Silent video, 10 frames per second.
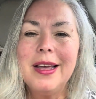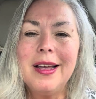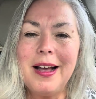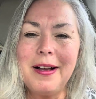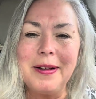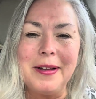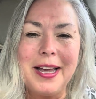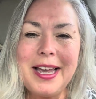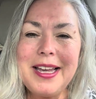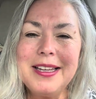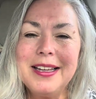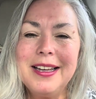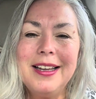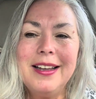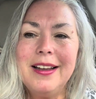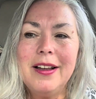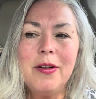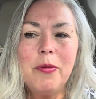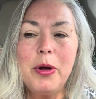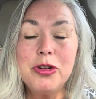
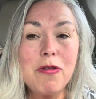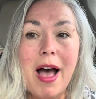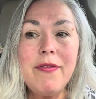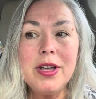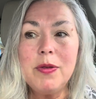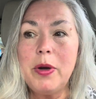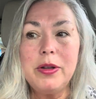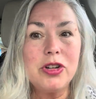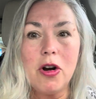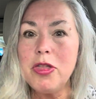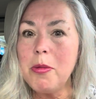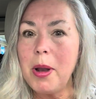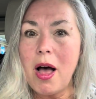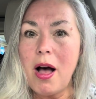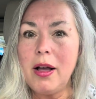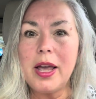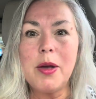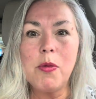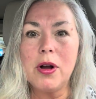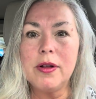we're driving, we turned the block
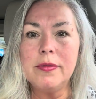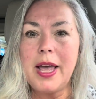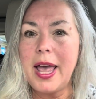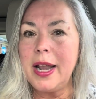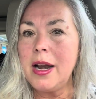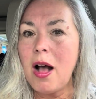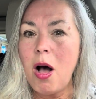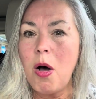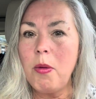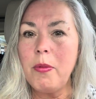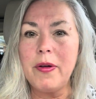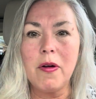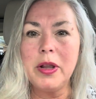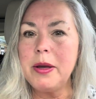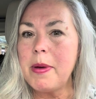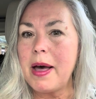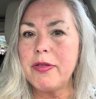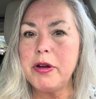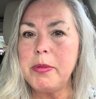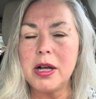and we're headed home. We were only about
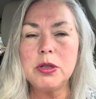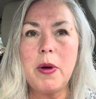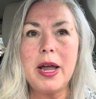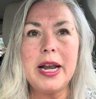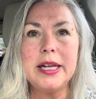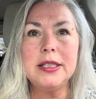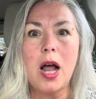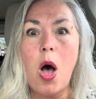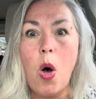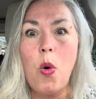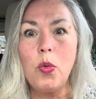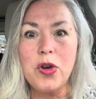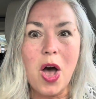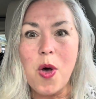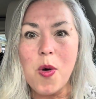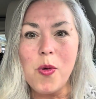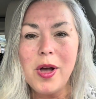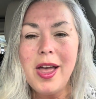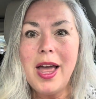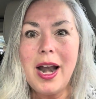3 blocks away, and he said, oh no.
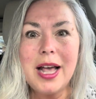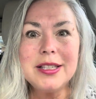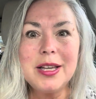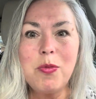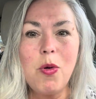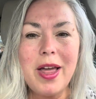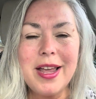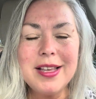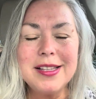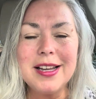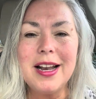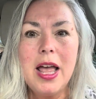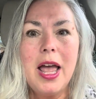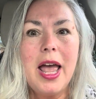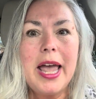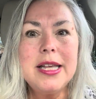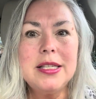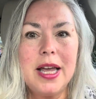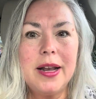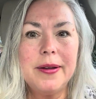And I said, what is it? He
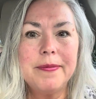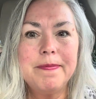said,